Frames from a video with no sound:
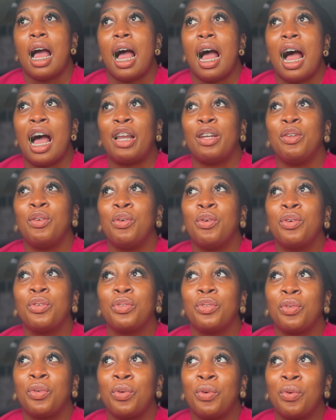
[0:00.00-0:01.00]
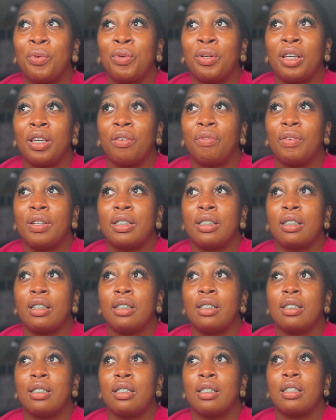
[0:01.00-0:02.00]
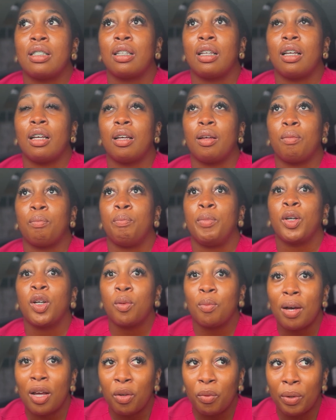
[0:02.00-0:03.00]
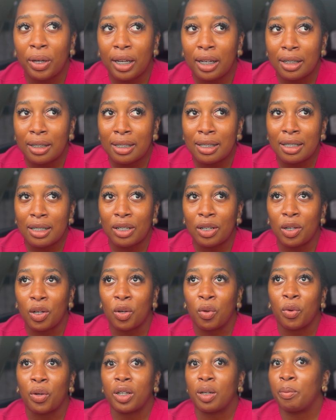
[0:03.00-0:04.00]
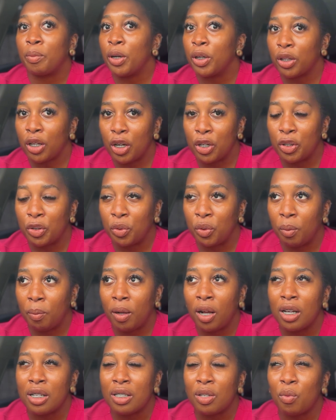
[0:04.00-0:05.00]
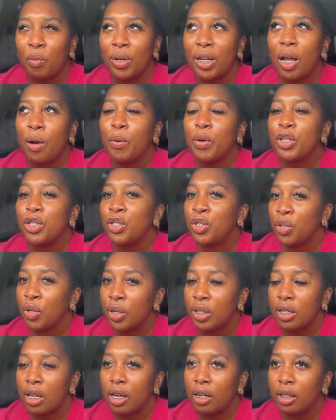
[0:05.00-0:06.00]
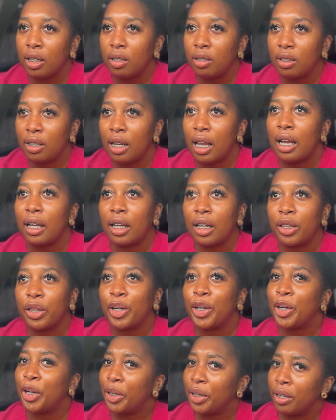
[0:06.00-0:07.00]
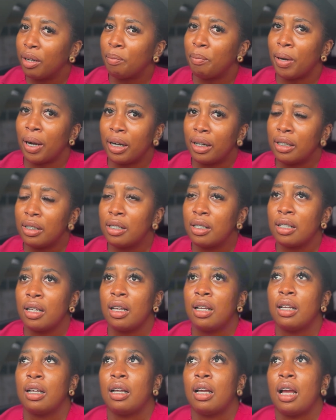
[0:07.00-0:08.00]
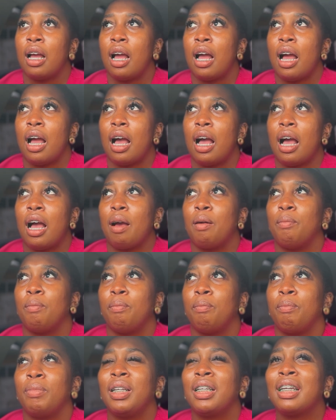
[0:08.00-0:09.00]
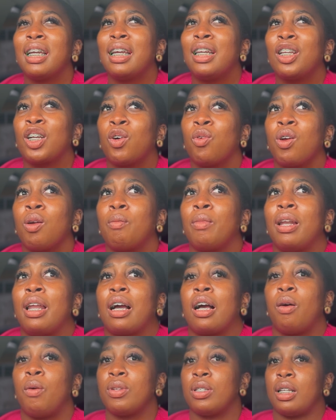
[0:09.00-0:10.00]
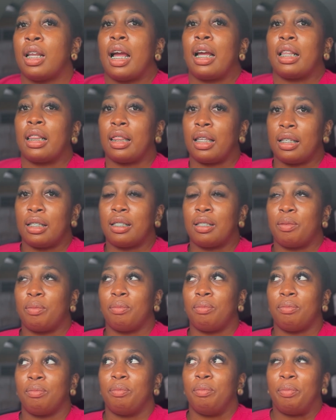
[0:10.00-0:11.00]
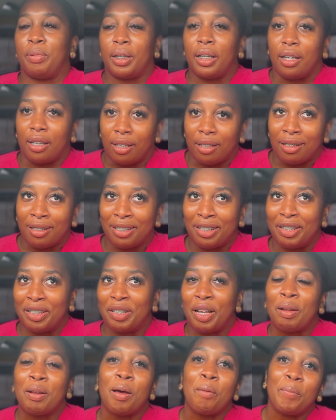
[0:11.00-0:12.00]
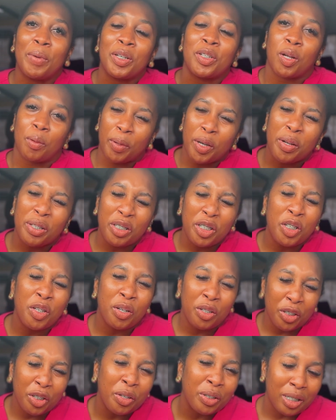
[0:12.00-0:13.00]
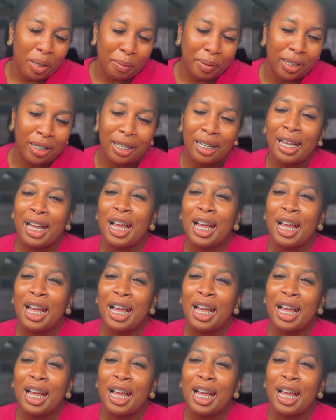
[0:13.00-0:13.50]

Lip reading: I don't know if it is big man weight or the birth control, because when I was just on it, like in the earlier part, but again, look away, but like I wasn't like this big. I'm not big now, but you know what I mean.